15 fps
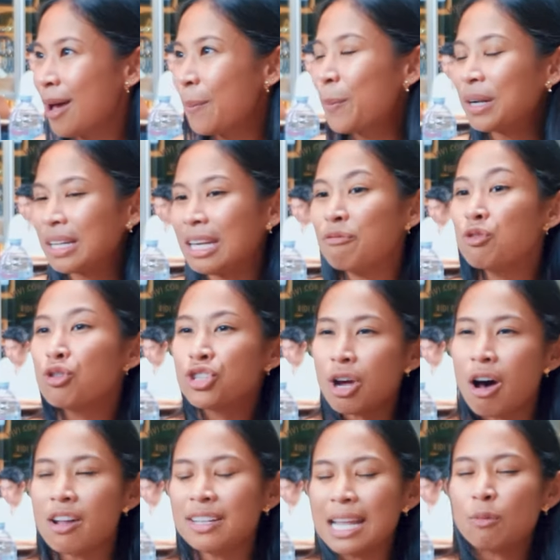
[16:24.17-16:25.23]
But if you
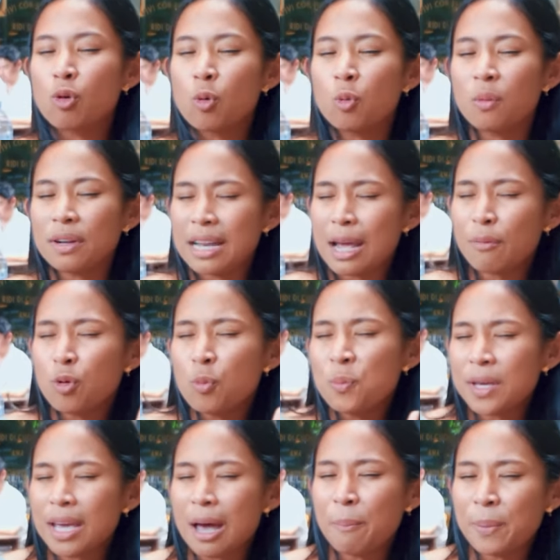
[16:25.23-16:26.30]
don't, they will
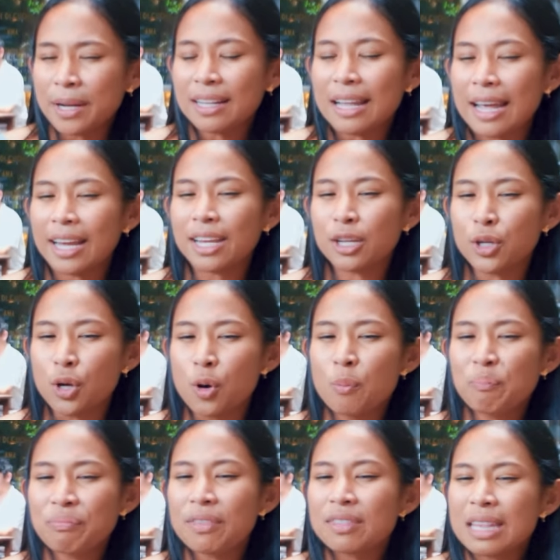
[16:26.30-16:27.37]
be a bit like, you know,
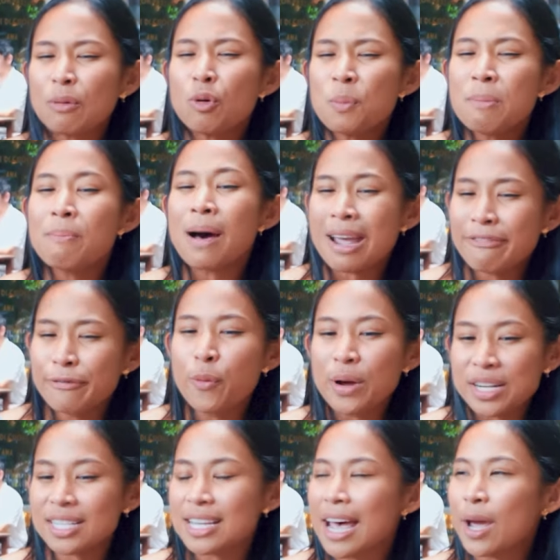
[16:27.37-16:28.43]
they will be mindful in
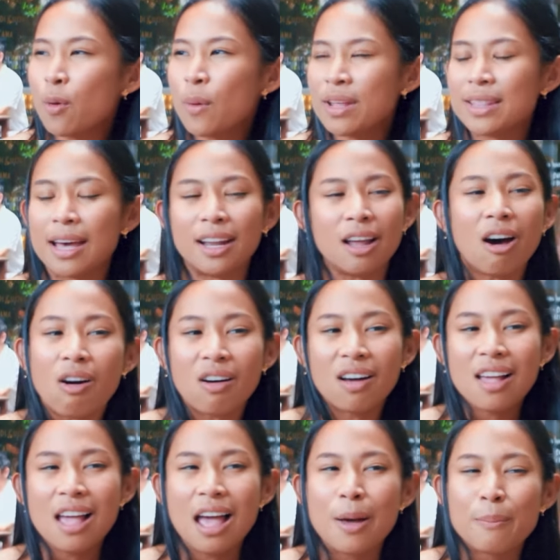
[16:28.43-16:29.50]
a Thai way that, oh,
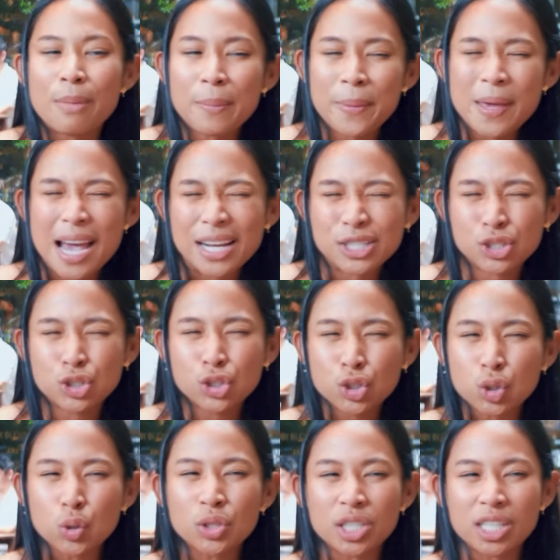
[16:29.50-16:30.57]
maybe I
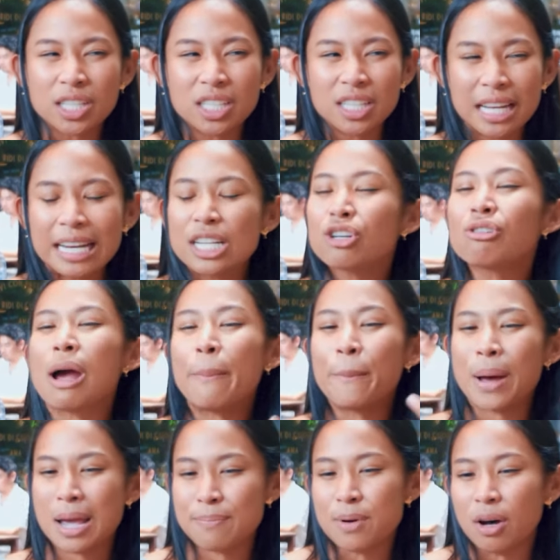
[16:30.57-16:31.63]
shouldn't interrupt
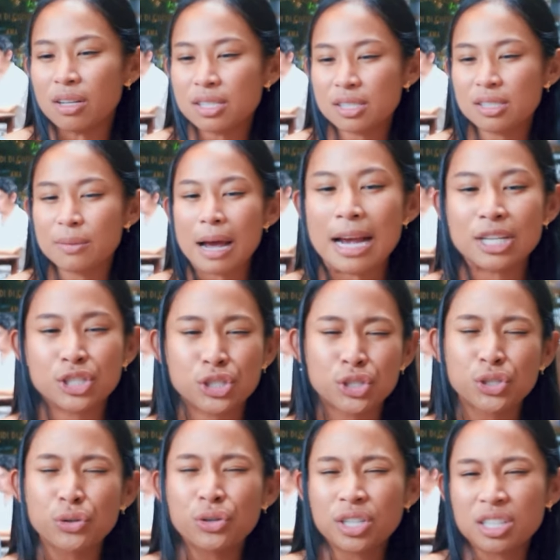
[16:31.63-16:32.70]
my boss. I
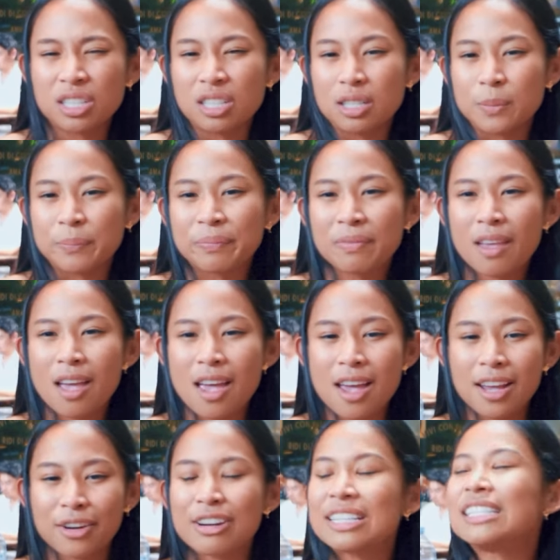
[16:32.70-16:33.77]
shouldn't
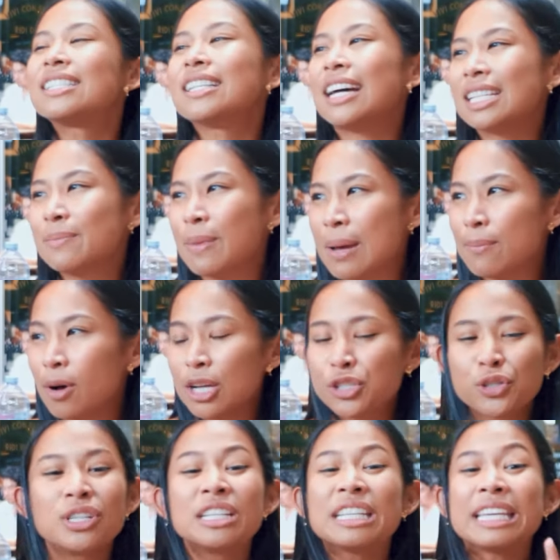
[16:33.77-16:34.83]
criticize my boss. I
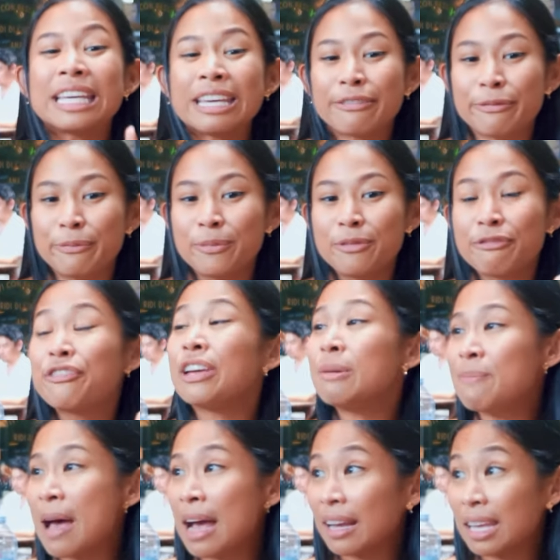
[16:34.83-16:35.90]
shouldn't give
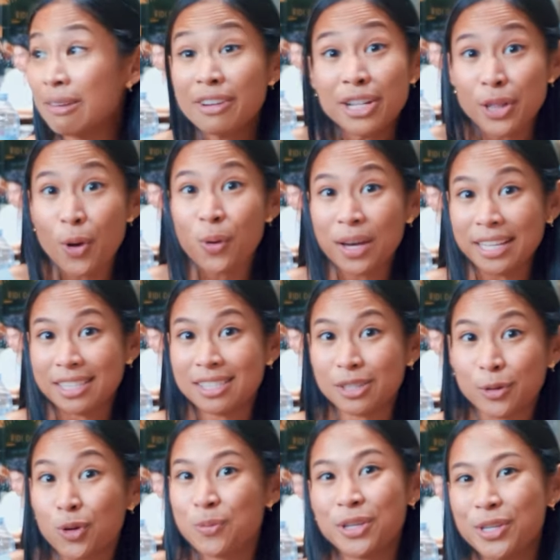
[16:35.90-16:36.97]
feedback, even though it
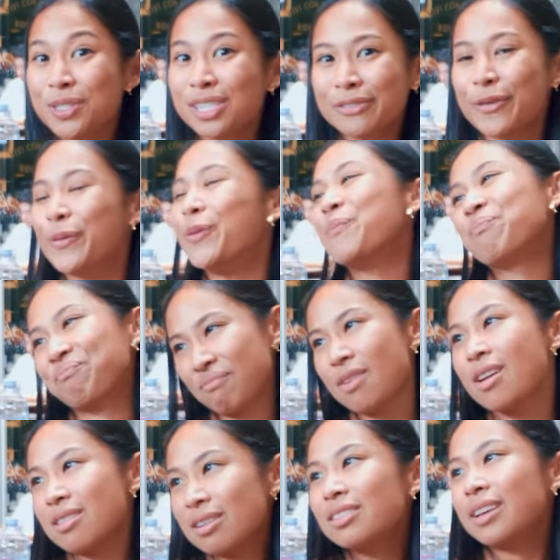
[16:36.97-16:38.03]
could be useful.
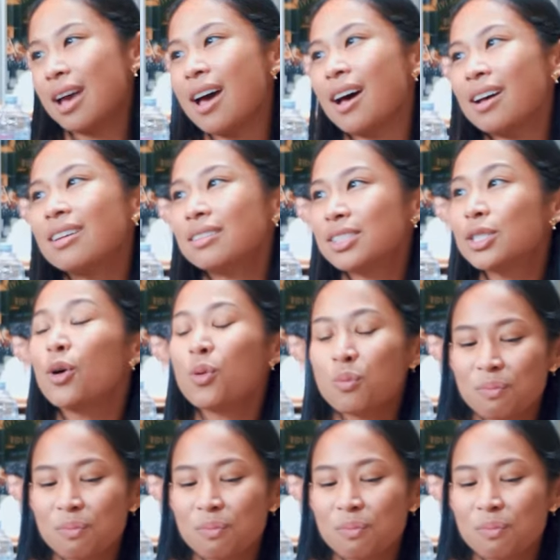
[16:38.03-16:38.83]
Yeah, so